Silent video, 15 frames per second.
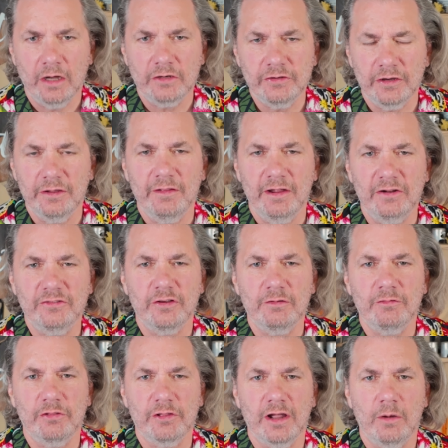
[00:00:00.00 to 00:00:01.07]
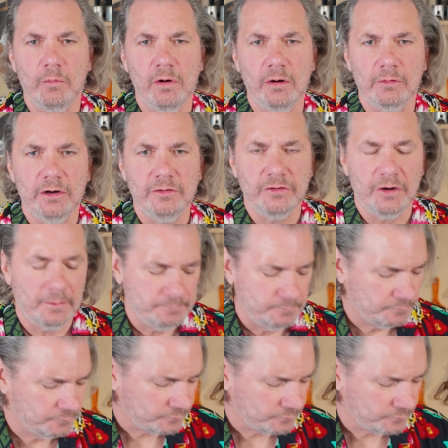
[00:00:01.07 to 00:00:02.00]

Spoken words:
I tell you, that is everything I want right there.